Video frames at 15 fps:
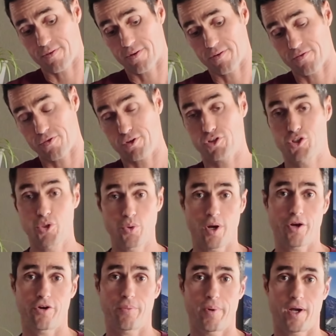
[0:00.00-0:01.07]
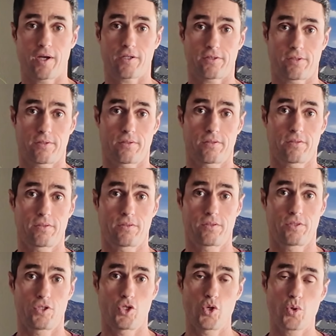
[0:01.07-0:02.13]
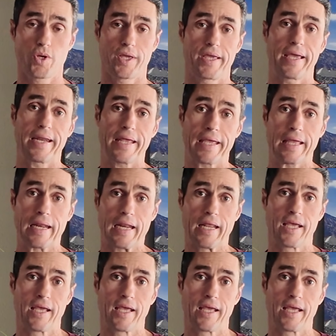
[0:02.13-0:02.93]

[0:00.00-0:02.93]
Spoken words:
for $200, you could get it